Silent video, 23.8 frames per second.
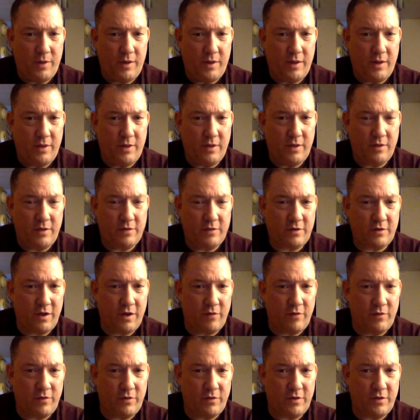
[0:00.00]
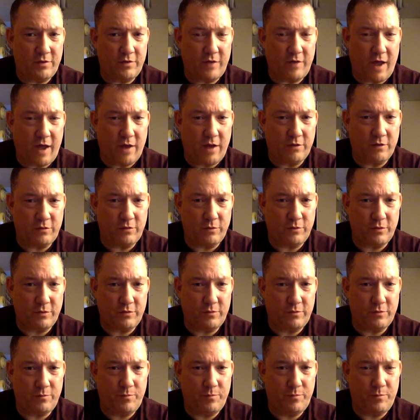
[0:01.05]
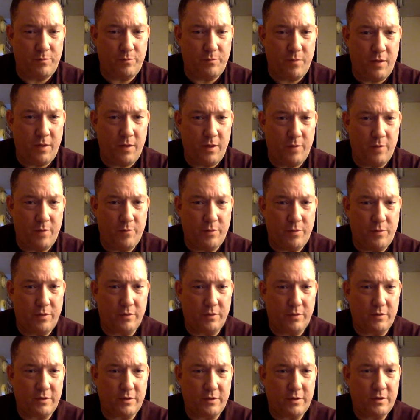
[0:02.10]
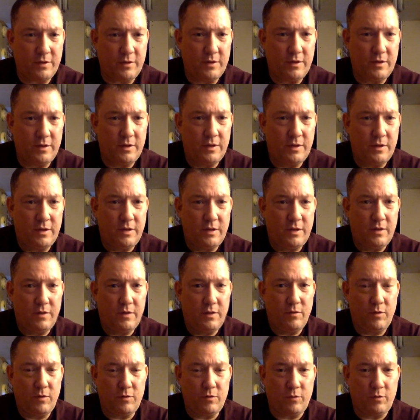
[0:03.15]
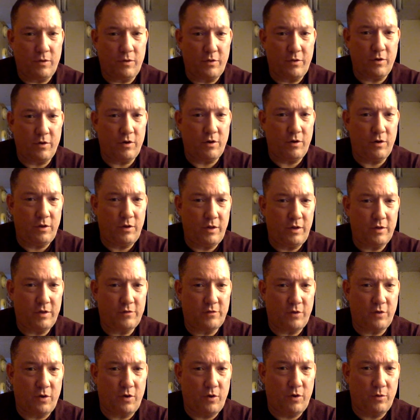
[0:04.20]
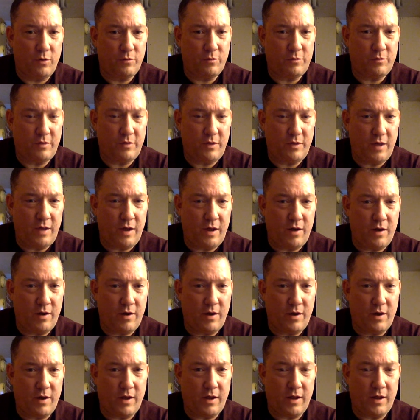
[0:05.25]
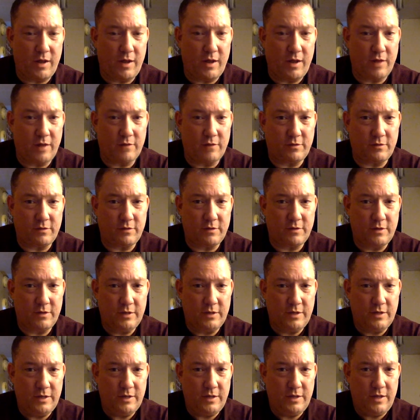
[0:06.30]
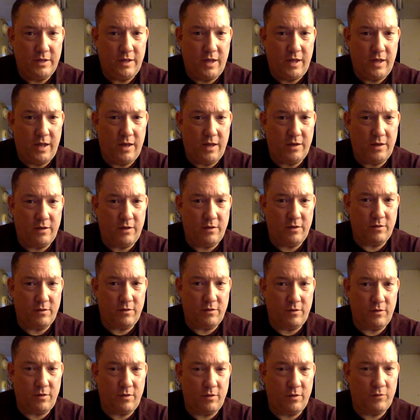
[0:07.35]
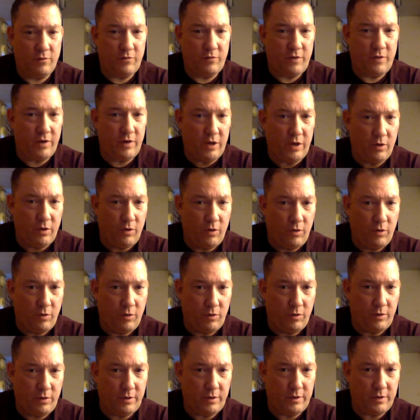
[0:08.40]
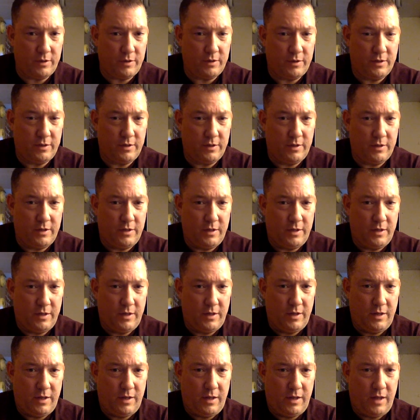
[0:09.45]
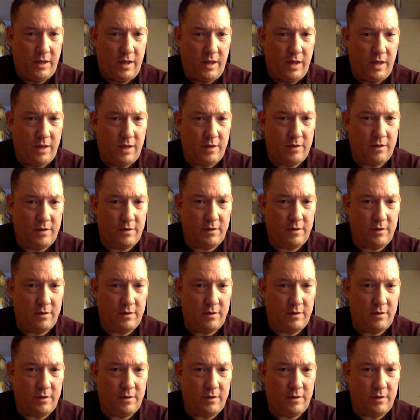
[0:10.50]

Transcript: and they discovered this house was built. It was one of the earliest homes in the area, I guess, and very old. And